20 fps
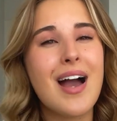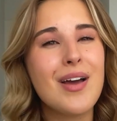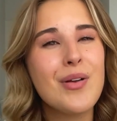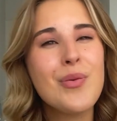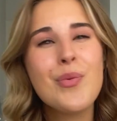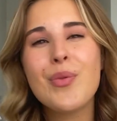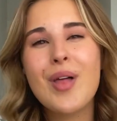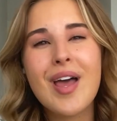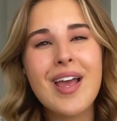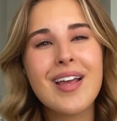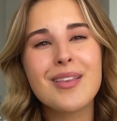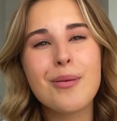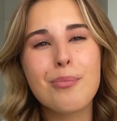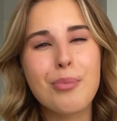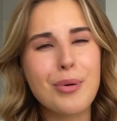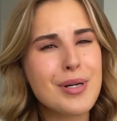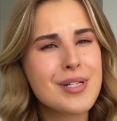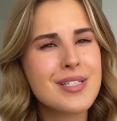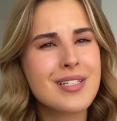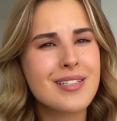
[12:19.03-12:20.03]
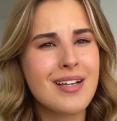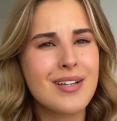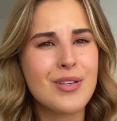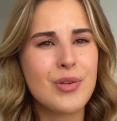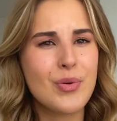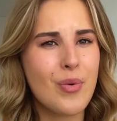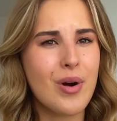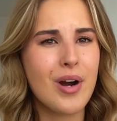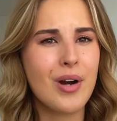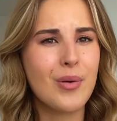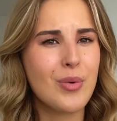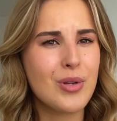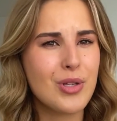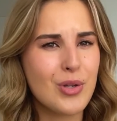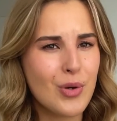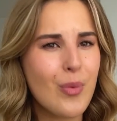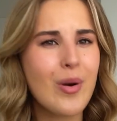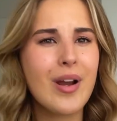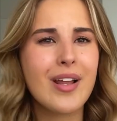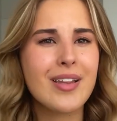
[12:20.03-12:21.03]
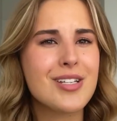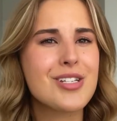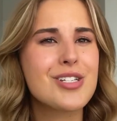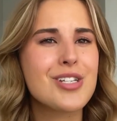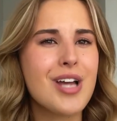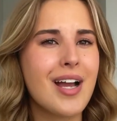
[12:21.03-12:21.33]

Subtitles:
I don't like the person that you are when you're wearing this